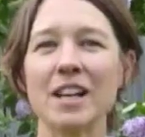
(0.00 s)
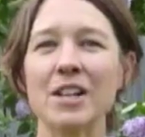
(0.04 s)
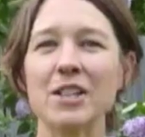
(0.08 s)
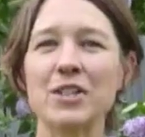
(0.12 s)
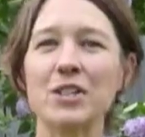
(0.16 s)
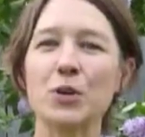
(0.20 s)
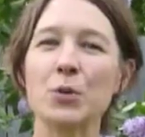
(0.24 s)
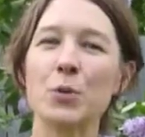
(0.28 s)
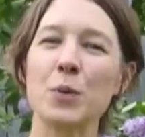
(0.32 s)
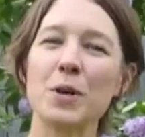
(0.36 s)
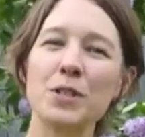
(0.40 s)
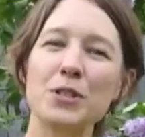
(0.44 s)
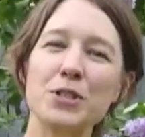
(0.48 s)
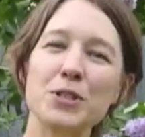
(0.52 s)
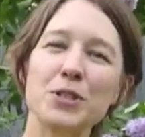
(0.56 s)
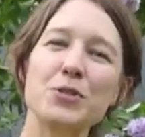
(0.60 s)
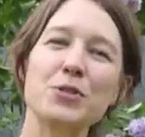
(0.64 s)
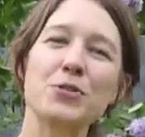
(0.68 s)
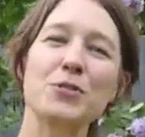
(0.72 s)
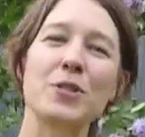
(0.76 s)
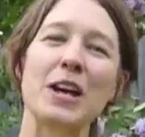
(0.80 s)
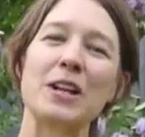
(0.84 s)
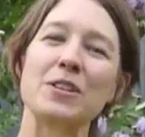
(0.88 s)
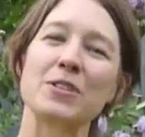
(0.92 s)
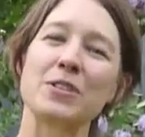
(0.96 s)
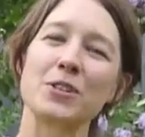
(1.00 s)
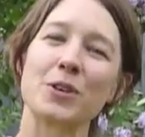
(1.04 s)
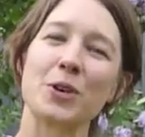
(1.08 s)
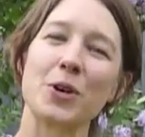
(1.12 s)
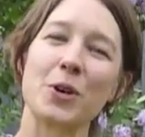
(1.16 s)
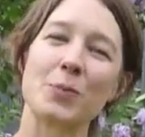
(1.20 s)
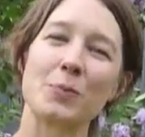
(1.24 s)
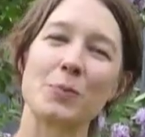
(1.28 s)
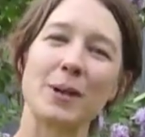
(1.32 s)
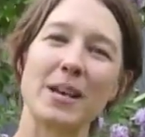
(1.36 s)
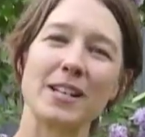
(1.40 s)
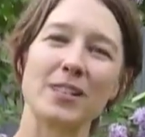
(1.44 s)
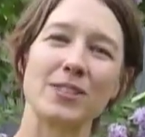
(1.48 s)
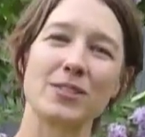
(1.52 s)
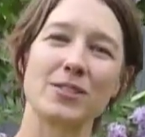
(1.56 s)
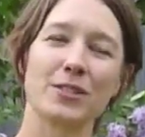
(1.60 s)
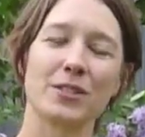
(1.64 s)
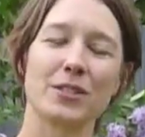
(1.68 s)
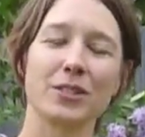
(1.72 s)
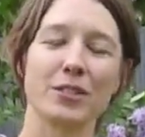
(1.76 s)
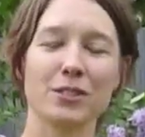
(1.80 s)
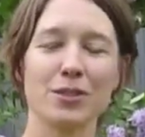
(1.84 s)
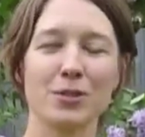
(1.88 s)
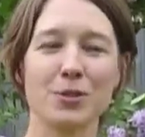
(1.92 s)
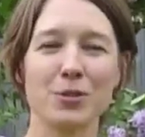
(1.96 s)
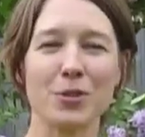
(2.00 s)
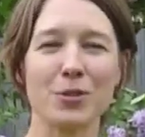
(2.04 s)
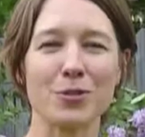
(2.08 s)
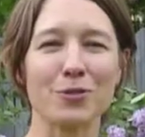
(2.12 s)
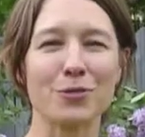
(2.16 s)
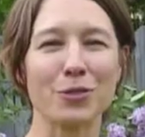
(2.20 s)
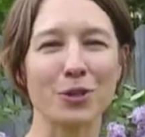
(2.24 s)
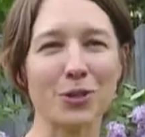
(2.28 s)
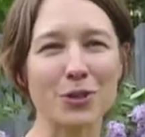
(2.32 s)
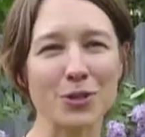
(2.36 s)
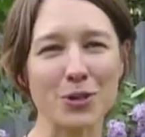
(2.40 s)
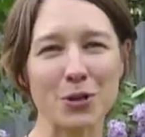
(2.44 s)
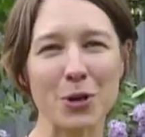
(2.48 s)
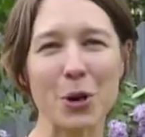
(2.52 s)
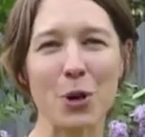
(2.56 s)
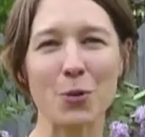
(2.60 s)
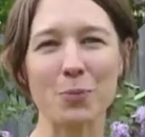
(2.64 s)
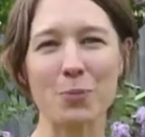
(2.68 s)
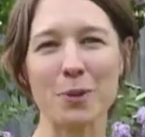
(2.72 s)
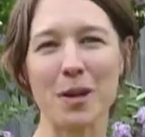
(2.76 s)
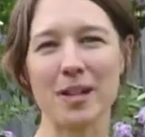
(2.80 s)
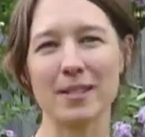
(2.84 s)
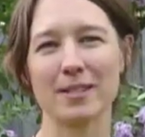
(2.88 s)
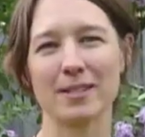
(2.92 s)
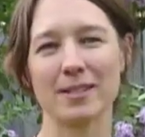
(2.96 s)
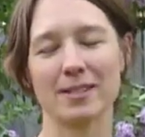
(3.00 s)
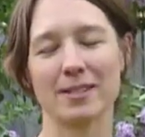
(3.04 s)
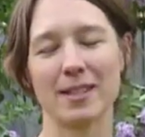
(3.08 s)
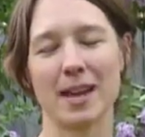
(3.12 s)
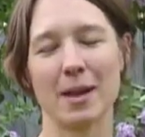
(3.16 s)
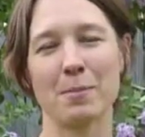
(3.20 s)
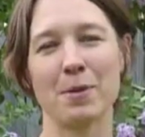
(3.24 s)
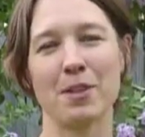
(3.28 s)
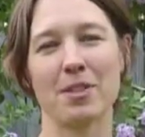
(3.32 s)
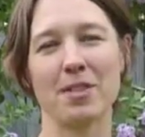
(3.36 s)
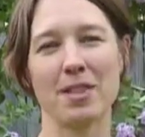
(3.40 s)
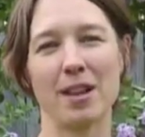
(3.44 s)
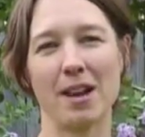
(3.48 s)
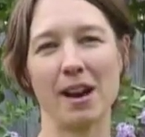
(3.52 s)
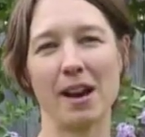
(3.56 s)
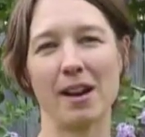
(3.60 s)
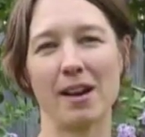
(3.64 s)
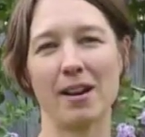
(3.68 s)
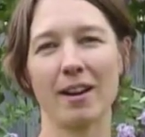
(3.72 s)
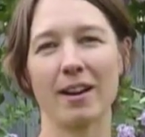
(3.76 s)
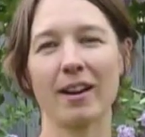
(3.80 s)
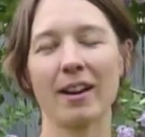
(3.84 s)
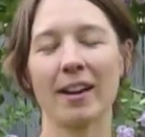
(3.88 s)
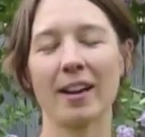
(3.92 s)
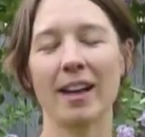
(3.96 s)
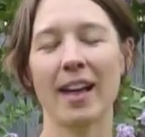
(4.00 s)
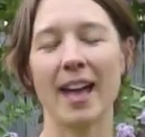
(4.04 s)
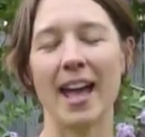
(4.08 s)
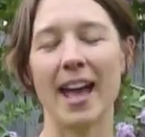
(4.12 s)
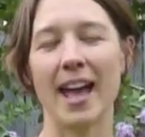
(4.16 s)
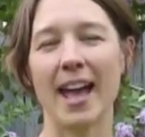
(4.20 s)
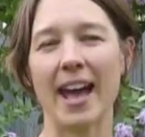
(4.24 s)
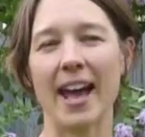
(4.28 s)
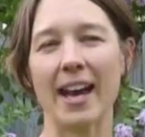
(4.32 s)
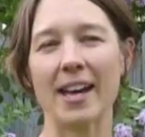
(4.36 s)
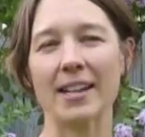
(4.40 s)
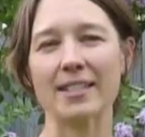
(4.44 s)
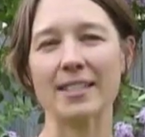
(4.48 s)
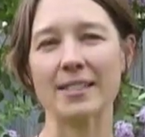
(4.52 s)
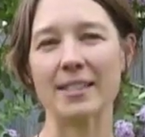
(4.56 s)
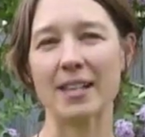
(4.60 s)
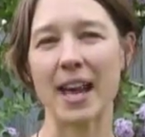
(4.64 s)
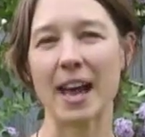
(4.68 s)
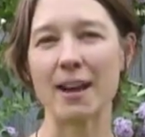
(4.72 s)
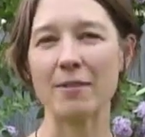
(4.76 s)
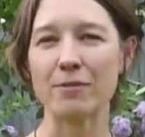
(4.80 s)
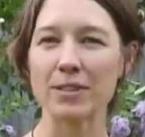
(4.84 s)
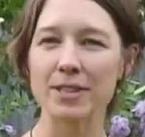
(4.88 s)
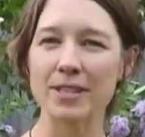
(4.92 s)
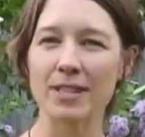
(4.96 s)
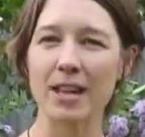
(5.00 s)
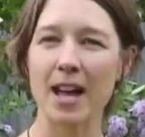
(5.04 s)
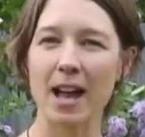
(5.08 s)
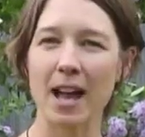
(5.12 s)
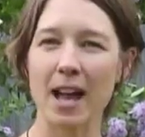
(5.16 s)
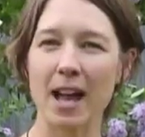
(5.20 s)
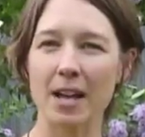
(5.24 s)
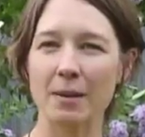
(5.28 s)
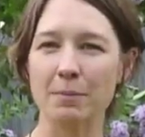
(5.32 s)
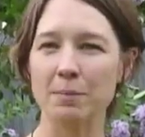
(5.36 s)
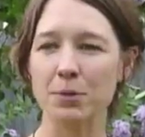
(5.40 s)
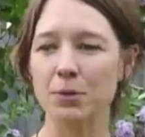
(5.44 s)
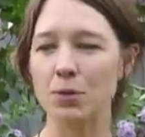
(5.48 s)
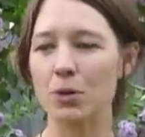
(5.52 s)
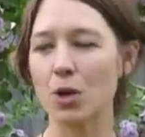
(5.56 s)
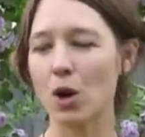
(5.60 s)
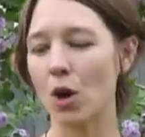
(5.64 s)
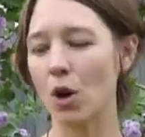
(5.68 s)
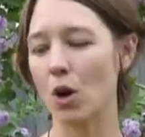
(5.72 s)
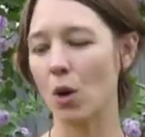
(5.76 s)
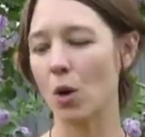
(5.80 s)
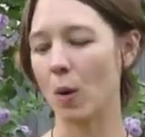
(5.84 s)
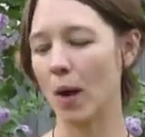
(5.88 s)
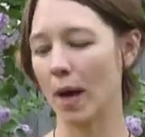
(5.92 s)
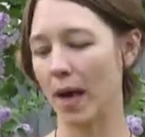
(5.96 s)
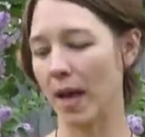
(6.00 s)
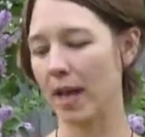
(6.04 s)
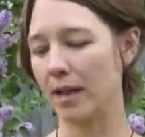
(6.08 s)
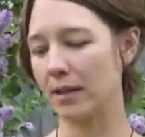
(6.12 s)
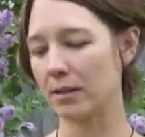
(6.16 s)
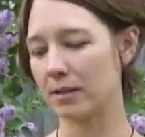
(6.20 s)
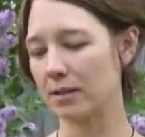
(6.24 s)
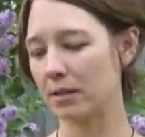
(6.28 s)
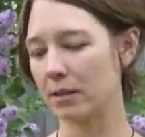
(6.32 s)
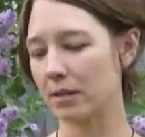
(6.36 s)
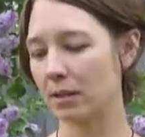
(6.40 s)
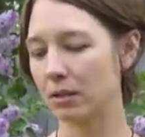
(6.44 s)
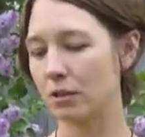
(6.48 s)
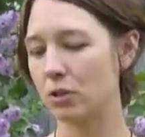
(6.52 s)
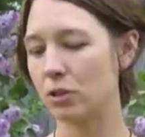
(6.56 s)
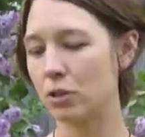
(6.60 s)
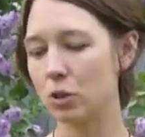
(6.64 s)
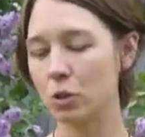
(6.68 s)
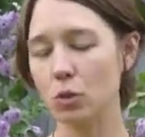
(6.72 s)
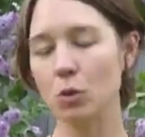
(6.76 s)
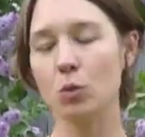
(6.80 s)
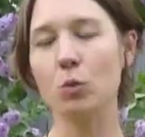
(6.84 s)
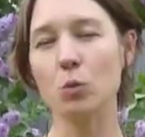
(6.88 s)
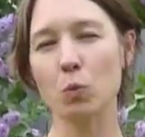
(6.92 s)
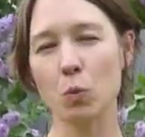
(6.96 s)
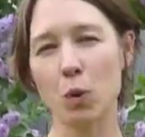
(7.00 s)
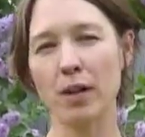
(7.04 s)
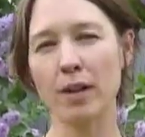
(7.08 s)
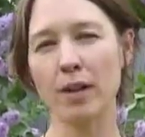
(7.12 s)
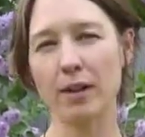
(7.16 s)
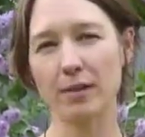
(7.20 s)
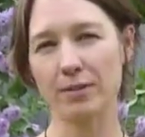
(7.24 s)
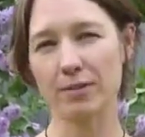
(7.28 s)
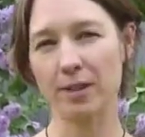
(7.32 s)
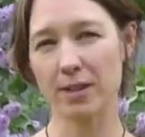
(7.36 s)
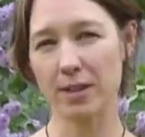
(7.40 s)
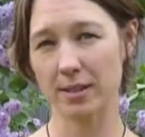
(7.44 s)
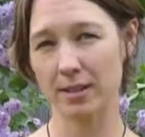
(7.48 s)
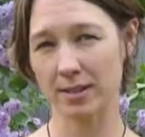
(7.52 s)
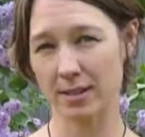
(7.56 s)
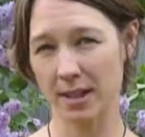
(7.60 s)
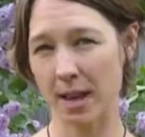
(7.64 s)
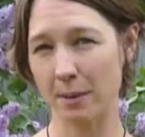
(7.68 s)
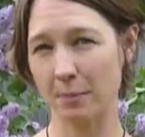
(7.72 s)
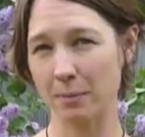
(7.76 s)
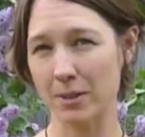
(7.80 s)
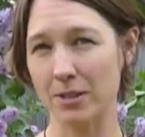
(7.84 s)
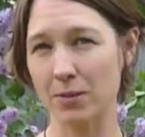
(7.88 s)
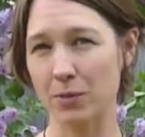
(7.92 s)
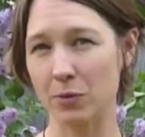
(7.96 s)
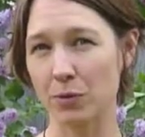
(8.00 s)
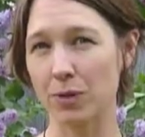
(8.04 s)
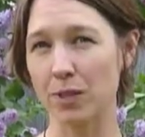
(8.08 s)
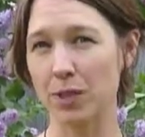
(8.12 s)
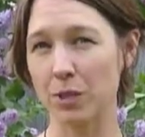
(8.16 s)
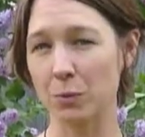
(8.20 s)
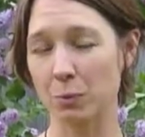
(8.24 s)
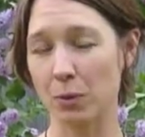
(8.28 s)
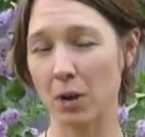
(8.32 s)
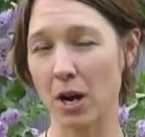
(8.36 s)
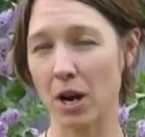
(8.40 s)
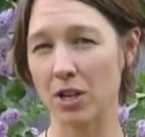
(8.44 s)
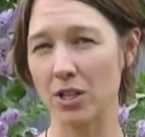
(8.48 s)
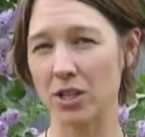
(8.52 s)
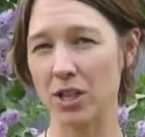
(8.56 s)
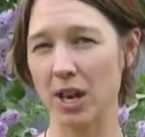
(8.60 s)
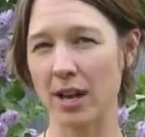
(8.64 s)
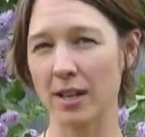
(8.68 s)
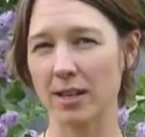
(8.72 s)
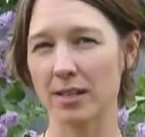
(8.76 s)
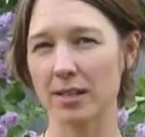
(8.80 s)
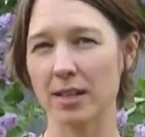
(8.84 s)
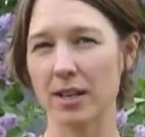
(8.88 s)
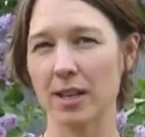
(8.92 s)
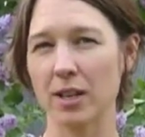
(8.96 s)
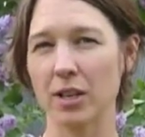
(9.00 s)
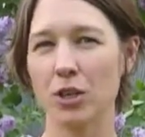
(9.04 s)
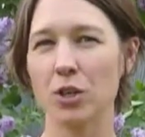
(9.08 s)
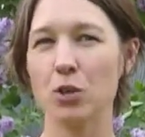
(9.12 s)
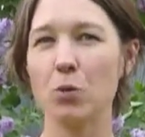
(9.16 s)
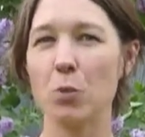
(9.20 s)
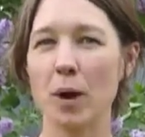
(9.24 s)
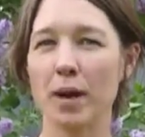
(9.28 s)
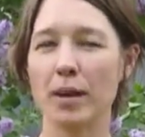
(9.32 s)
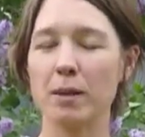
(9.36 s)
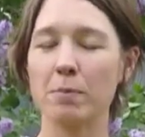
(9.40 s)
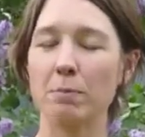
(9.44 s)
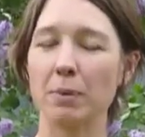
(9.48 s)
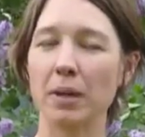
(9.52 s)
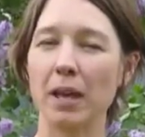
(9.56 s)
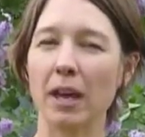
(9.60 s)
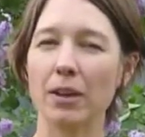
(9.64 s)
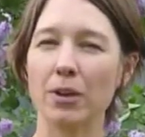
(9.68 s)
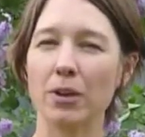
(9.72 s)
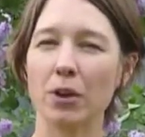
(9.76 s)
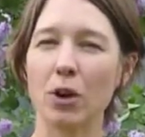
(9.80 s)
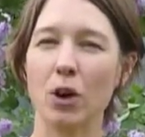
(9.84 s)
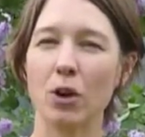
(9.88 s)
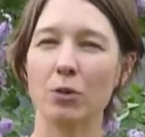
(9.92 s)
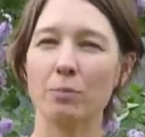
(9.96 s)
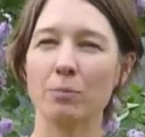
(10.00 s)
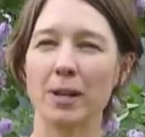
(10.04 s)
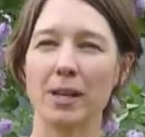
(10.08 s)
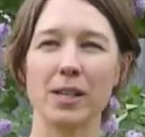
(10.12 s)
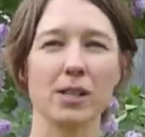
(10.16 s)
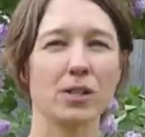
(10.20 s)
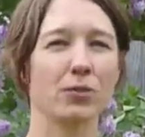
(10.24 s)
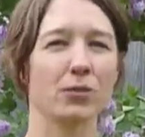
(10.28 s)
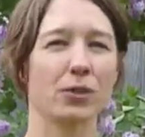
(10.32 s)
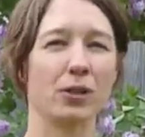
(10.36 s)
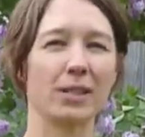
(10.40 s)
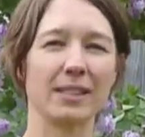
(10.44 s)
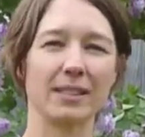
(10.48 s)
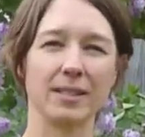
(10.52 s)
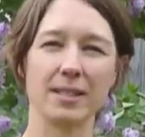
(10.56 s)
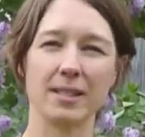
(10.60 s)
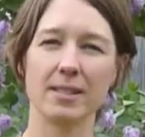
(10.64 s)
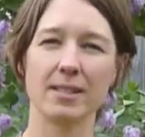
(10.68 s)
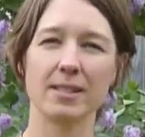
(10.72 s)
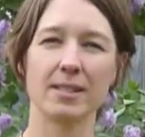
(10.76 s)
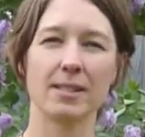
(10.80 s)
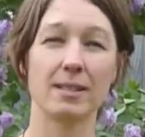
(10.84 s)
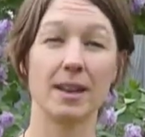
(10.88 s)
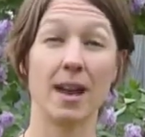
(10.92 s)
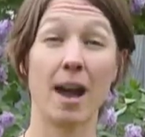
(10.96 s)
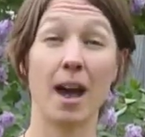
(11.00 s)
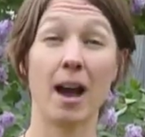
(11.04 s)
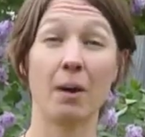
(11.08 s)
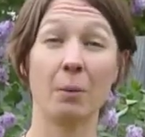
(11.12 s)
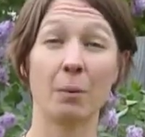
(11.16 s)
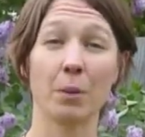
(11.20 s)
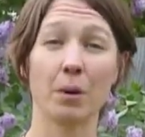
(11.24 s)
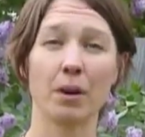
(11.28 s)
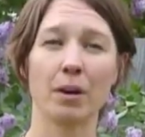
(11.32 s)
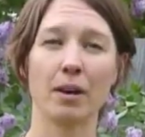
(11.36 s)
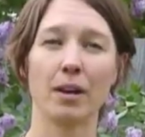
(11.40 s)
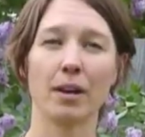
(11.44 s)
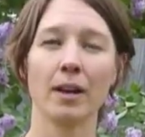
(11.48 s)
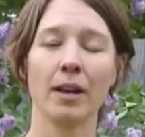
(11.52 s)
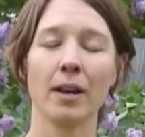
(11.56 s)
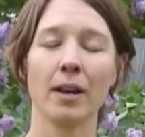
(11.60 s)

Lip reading: So once you've found your home base, you're going to do your first home base assignment there. And every time you go and do one of the assignments for this project, you want to be at your home base for at least an hour.